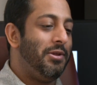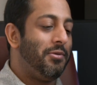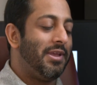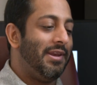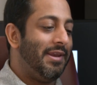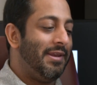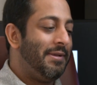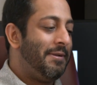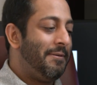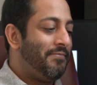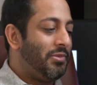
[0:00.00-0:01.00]
you can
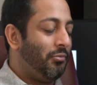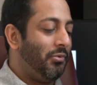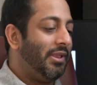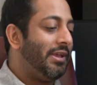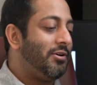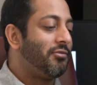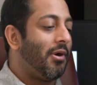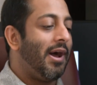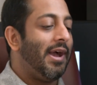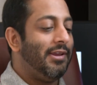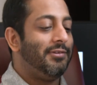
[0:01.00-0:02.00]
really
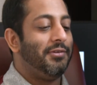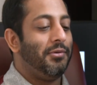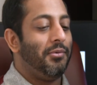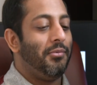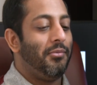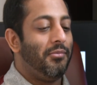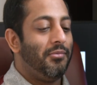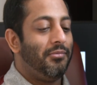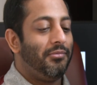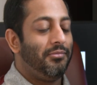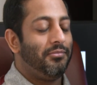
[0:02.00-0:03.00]
try to
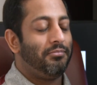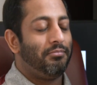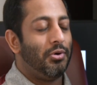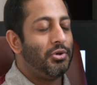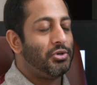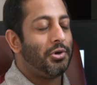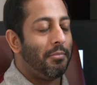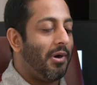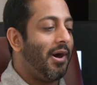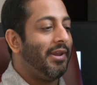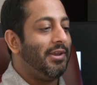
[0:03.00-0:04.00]
push your
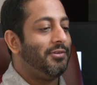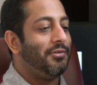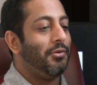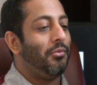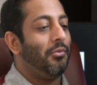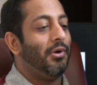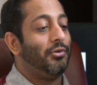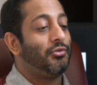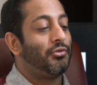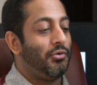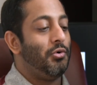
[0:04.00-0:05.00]
body to a
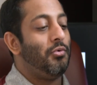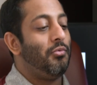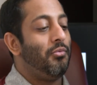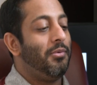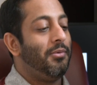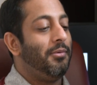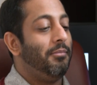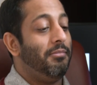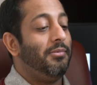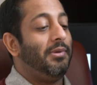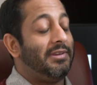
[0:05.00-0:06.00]
true
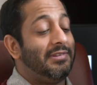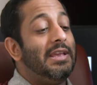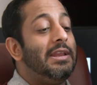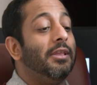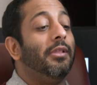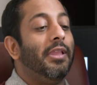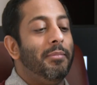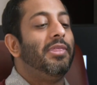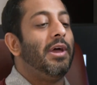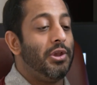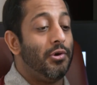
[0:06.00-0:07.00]
exceeding the
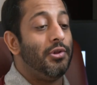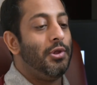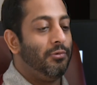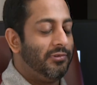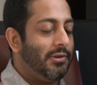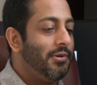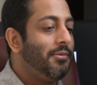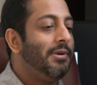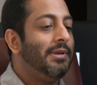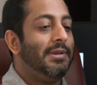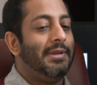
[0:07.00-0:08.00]
limit that you're used to,
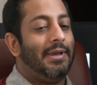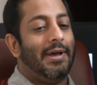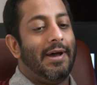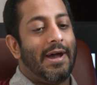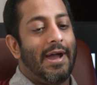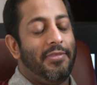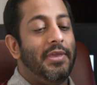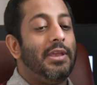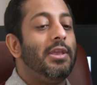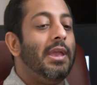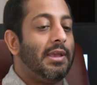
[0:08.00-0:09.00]
I
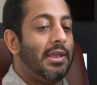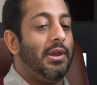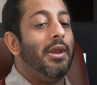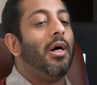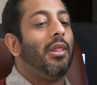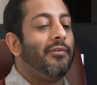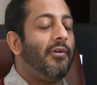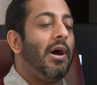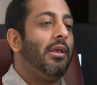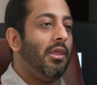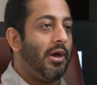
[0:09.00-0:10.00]
think it can
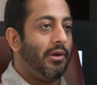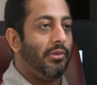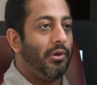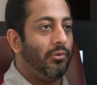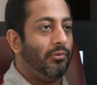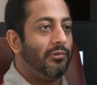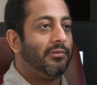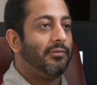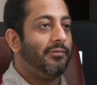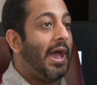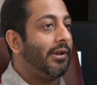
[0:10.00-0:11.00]
nullify a lot of those
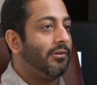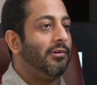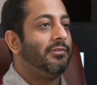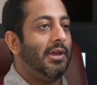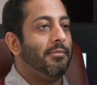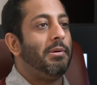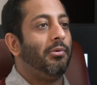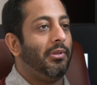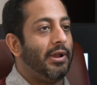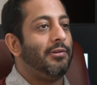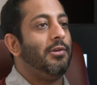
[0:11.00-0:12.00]
factors that people
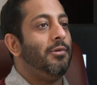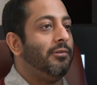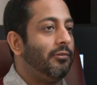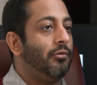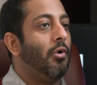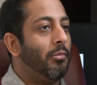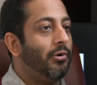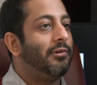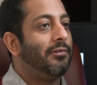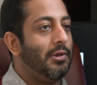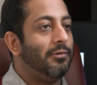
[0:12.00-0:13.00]
like to use as normal
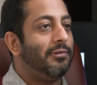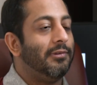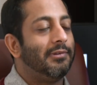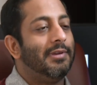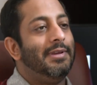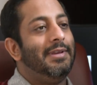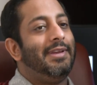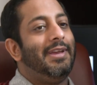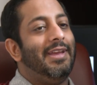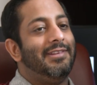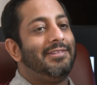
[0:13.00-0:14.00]
excuses.
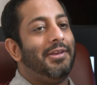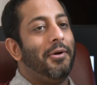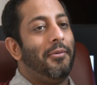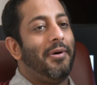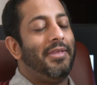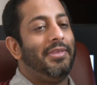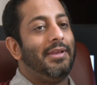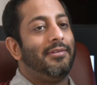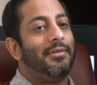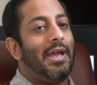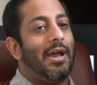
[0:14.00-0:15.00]
And so I think
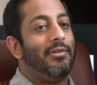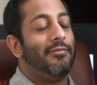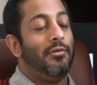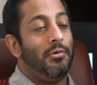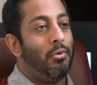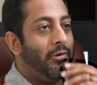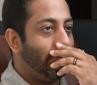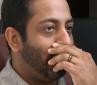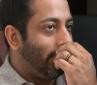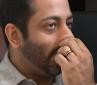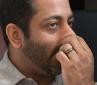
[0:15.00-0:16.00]
having food
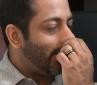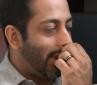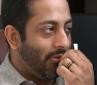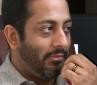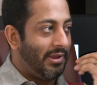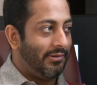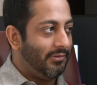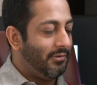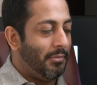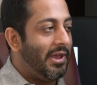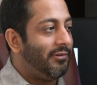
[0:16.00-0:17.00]
poisoning, I can't
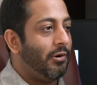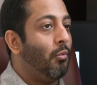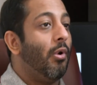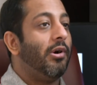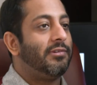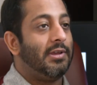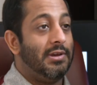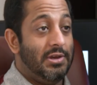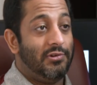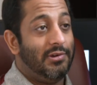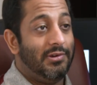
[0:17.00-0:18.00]
imagine a worse
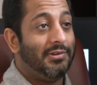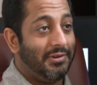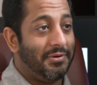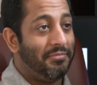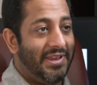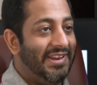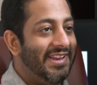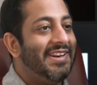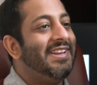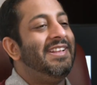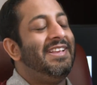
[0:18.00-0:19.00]
condition to compete
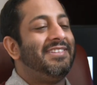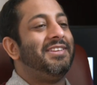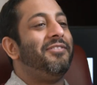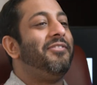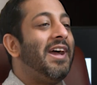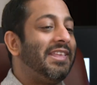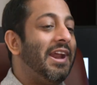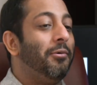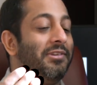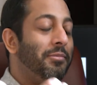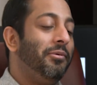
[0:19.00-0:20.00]
in. So the fact that I
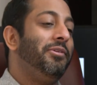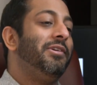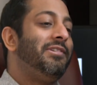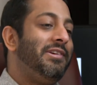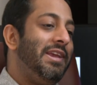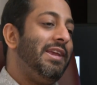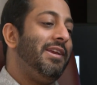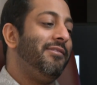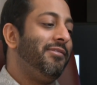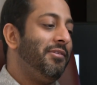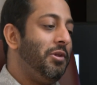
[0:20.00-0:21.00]
was able to
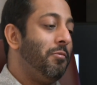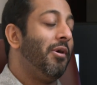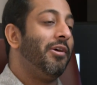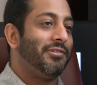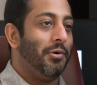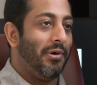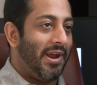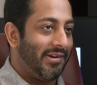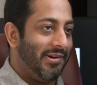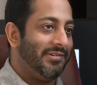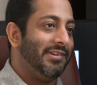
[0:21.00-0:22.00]
achieve new personal
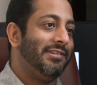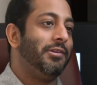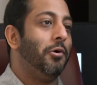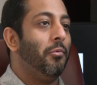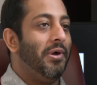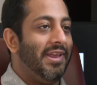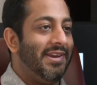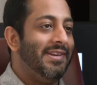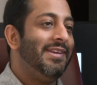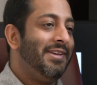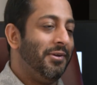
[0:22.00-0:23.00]
records and still
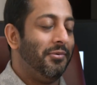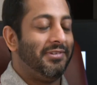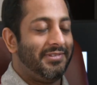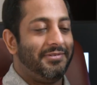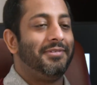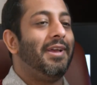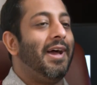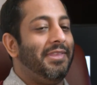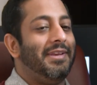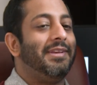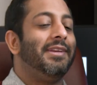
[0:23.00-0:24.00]
win was, I
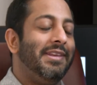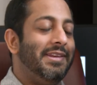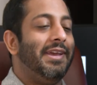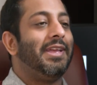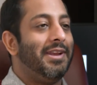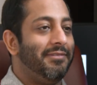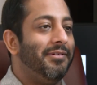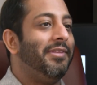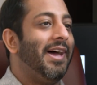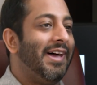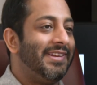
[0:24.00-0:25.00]
think, indicative of
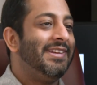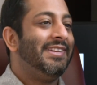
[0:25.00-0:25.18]
that